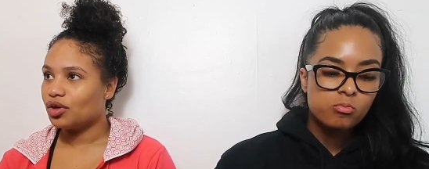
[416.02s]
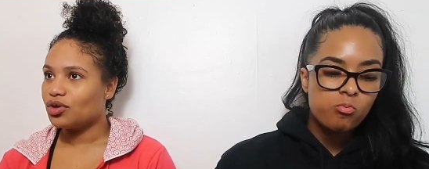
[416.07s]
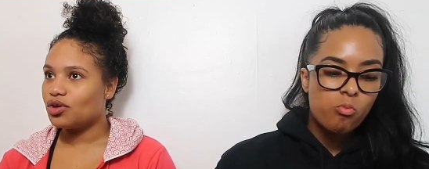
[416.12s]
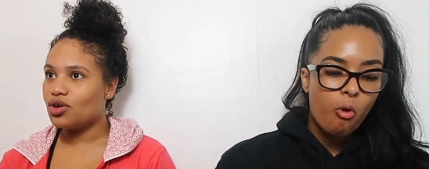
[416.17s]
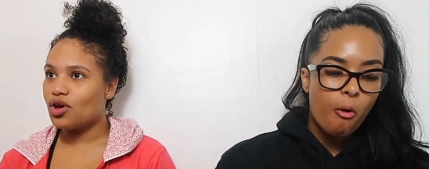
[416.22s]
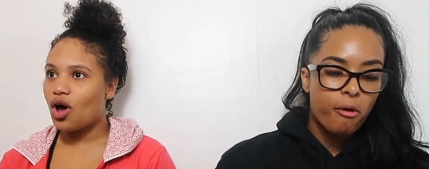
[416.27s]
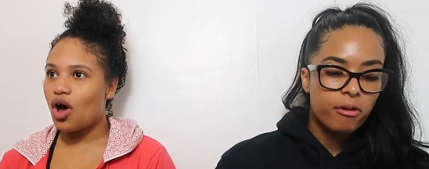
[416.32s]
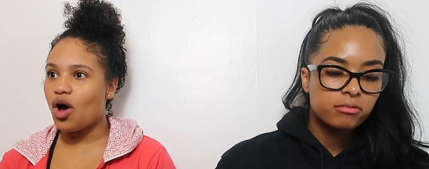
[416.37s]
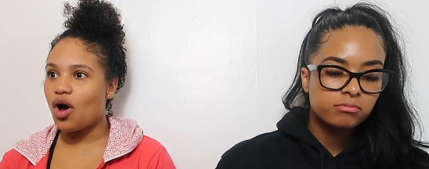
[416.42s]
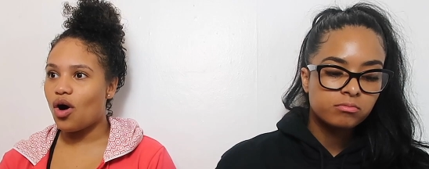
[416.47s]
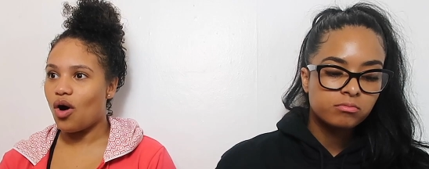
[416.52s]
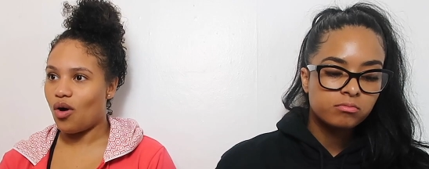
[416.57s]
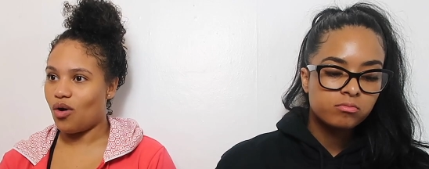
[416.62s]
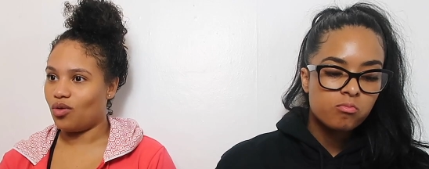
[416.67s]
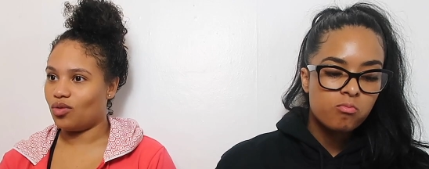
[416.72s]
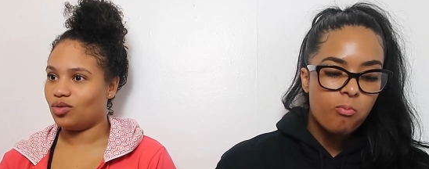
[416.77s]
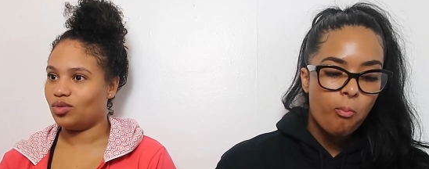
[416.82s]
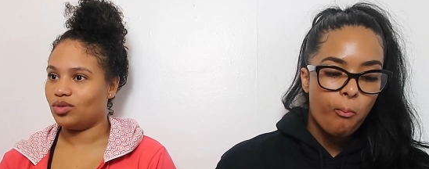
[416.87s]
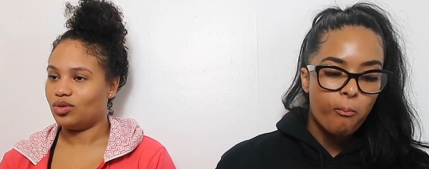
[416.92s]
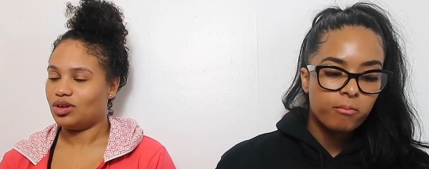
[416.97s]

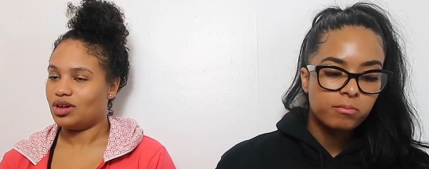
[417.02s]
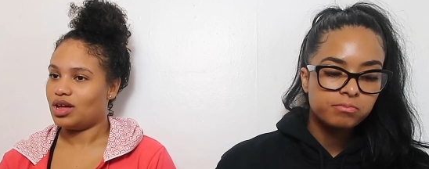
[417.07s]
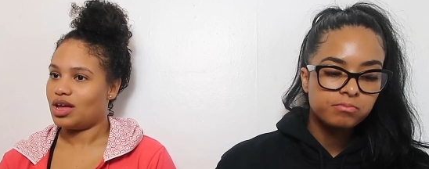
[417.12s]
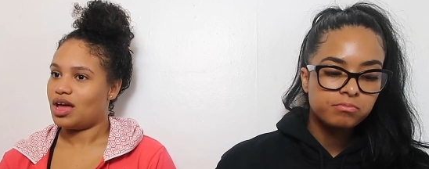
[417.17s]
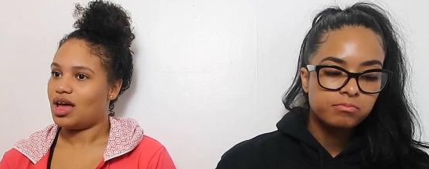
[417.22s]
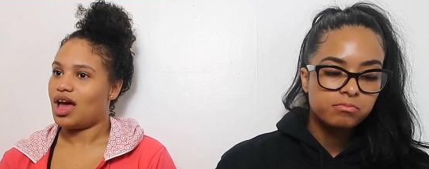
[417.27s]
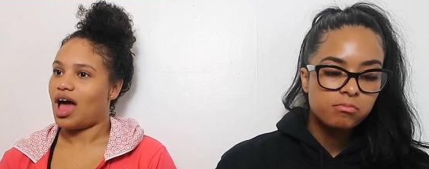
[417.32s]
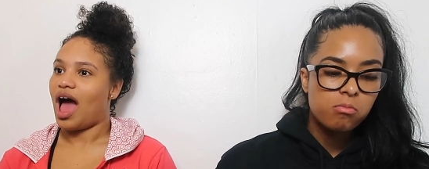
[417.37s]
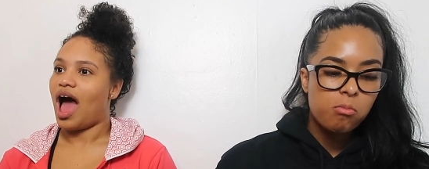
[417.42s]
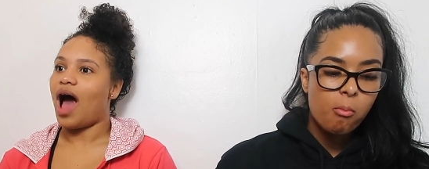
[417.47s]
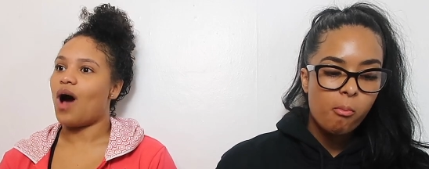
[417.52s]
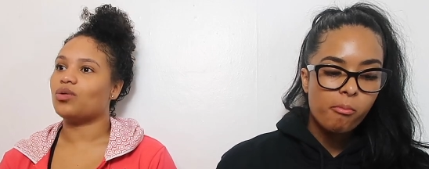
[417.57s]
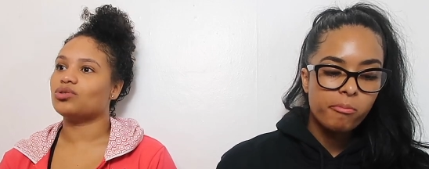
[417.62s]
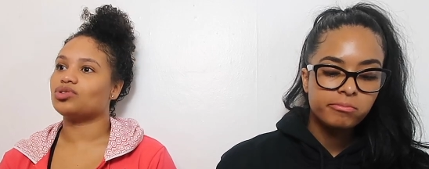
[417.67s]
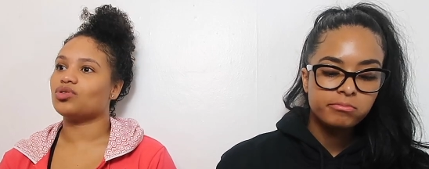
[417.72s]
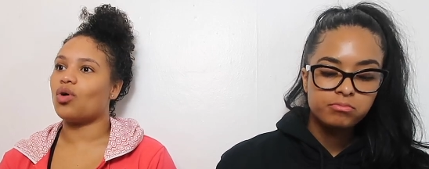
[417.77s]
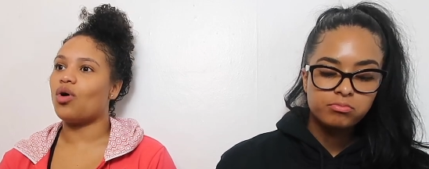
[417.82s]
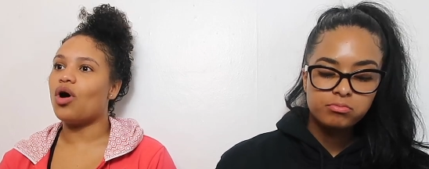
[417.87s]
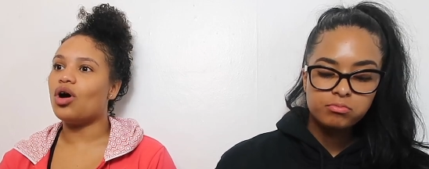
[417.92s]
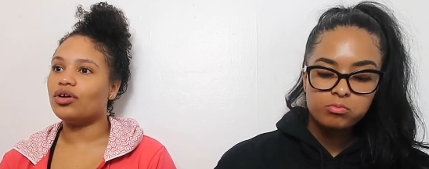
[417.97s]
Speaker 1: Yo. I
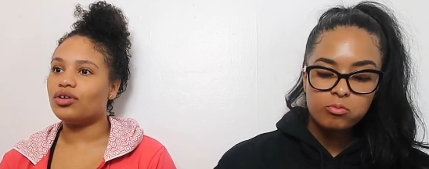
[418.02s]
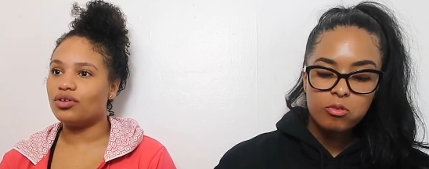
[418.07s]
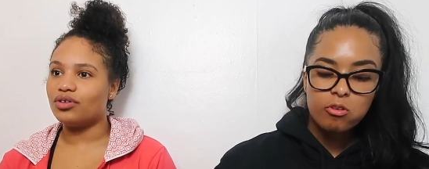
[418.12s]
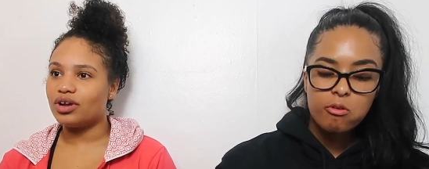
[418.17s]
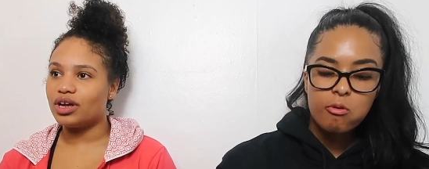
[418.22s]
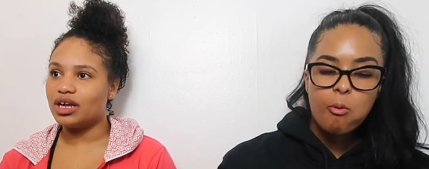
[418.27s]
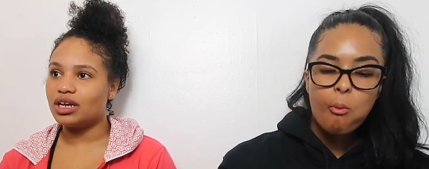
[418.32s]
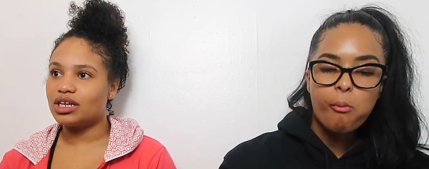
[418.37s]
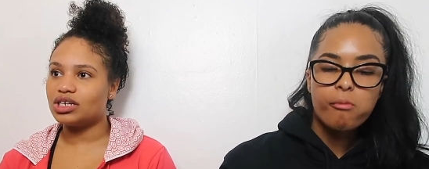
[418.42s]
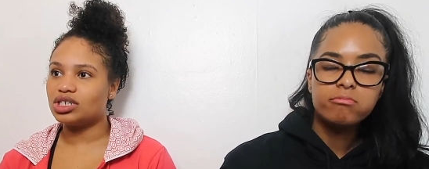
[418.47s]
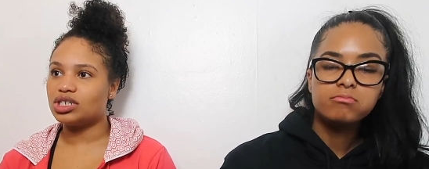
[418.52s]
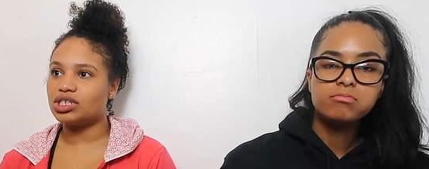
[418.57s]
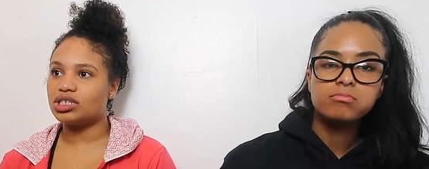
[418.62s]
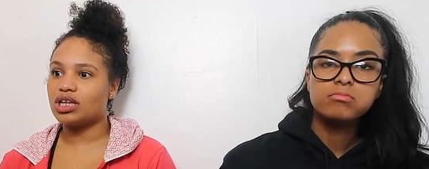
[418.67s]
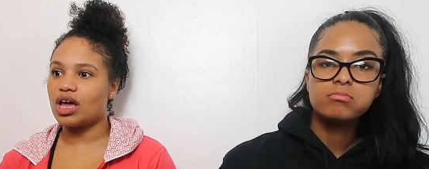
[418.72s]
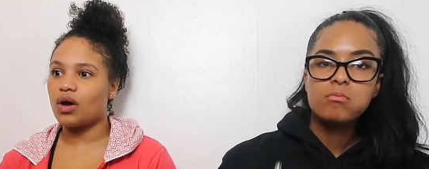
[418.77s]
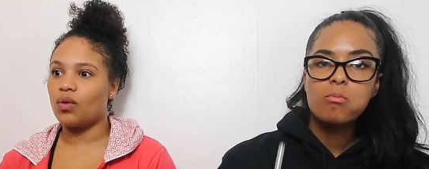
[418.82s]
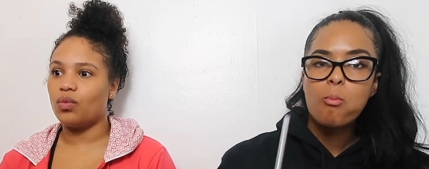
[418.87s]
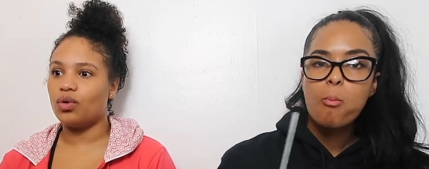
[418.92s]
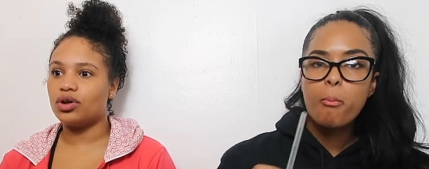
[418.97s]
was ordering and
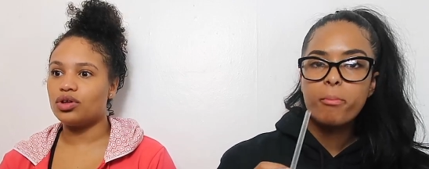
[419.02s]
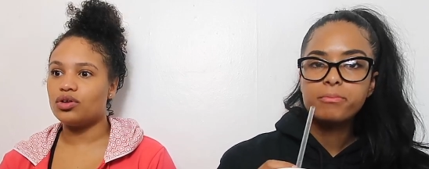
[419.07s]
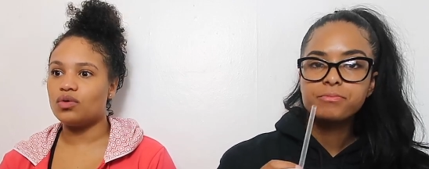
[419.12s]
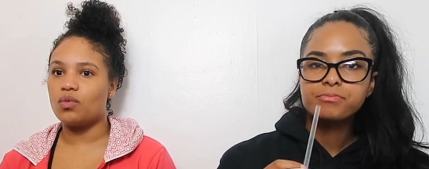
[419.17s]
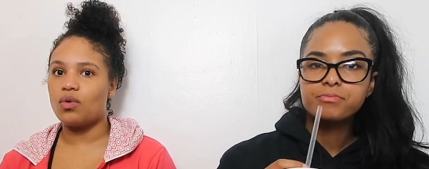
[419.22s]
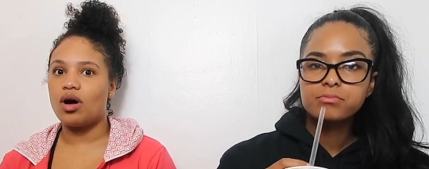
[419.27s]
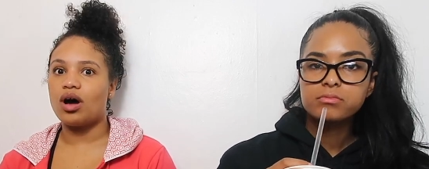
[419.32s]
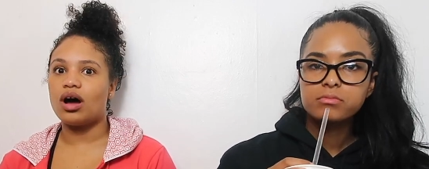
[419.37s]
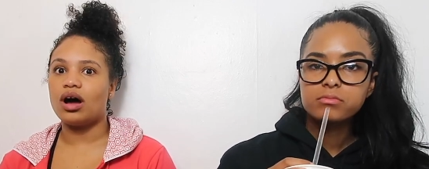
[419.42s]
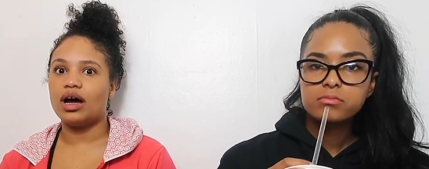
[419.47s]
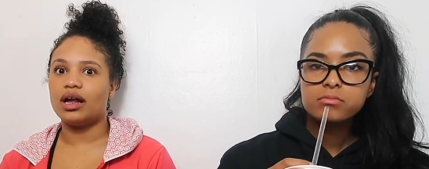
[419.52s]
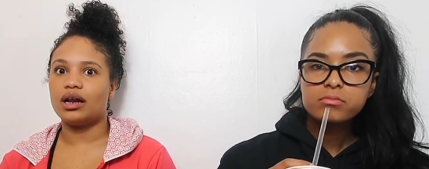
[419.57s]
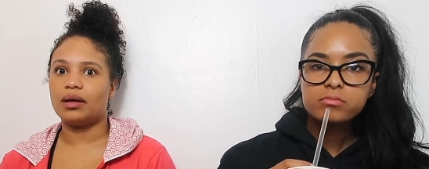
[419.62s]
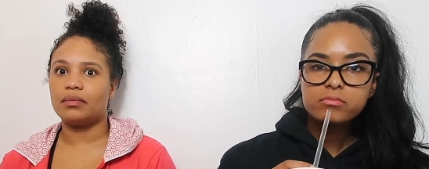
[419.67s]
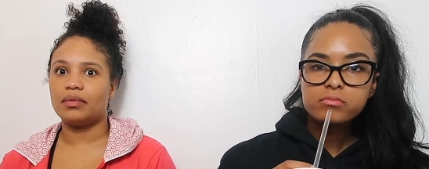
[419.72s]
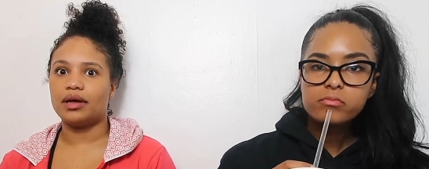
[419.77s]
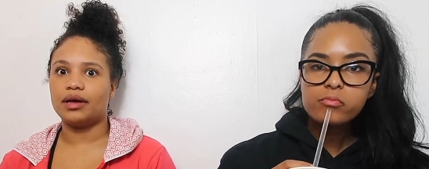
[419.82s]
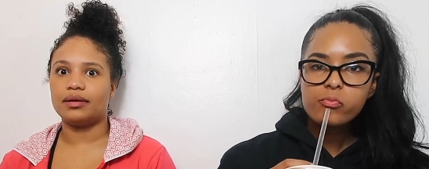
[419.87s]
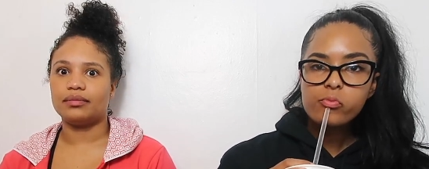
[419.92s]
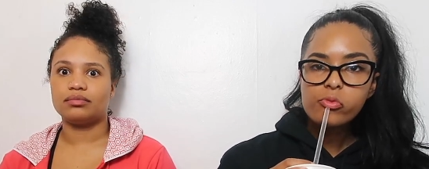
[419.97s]
she's like, what do you want? And
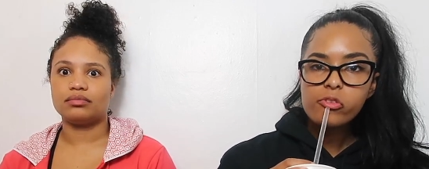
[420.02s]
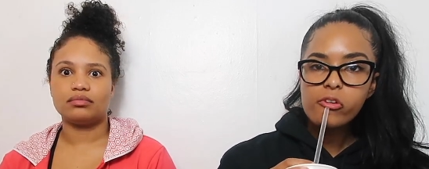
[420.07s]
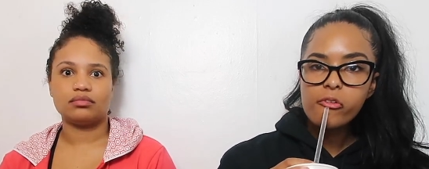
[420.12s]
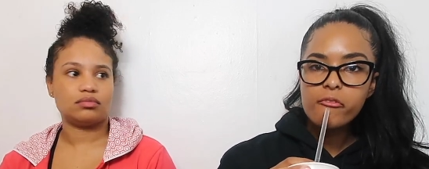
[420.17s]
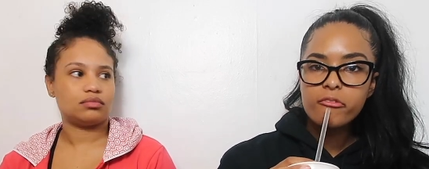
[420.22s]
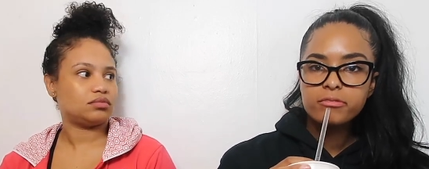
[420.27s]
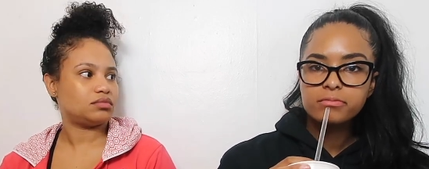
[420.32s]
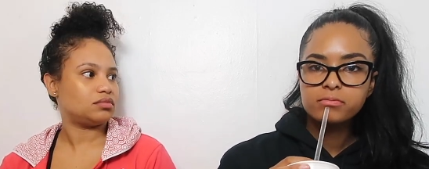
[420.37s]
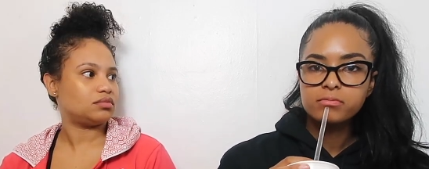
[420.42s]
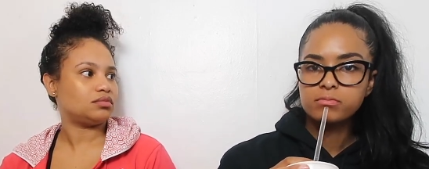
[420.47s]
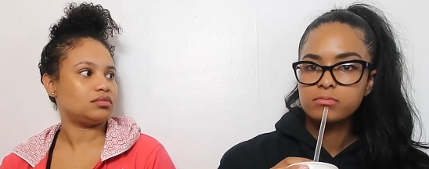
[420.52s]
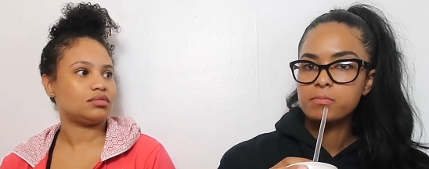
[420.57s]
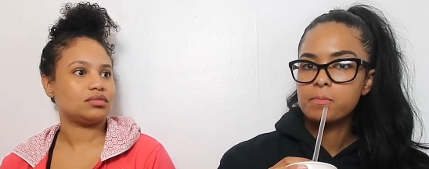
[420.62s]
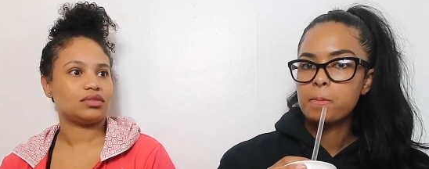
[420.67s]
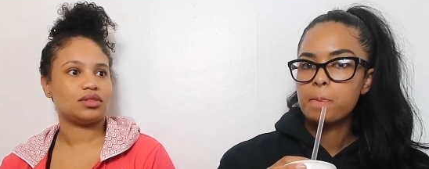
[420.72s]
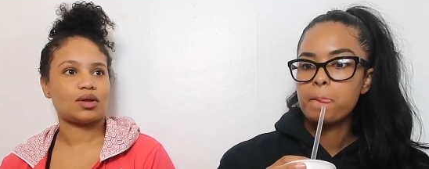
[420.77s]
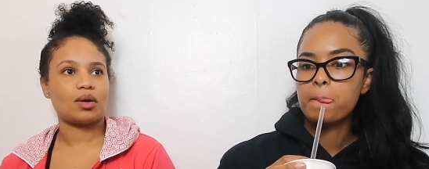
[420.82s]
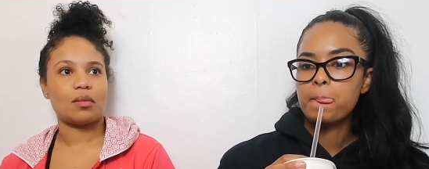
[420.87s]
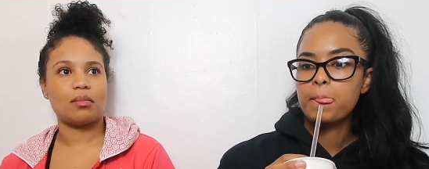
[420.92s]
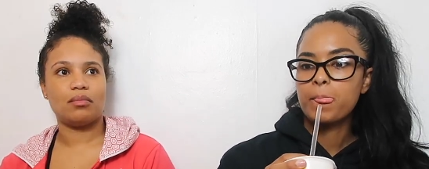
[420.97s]
I'm
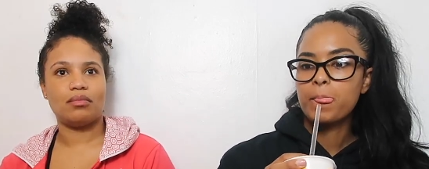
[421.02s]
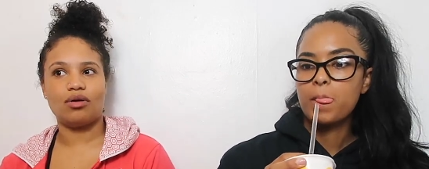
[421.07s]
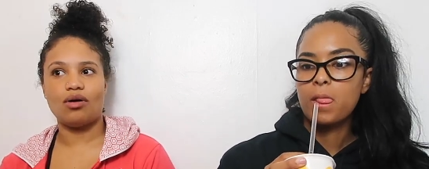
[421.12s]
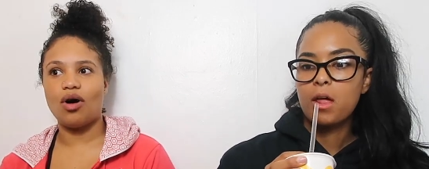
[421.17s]
like,